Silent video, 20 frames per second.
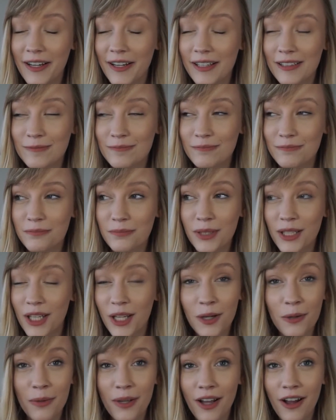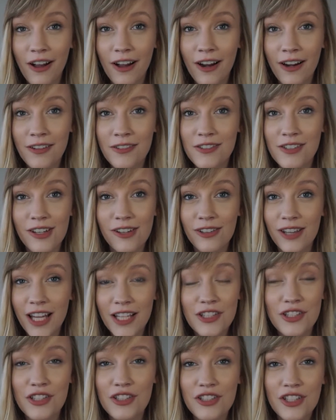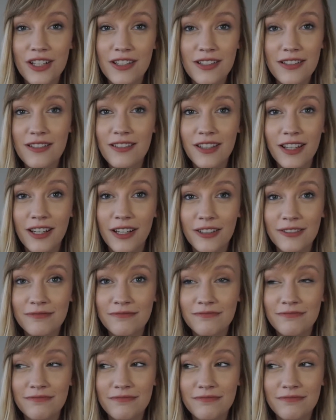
Um, but here we are, so let's just, you know,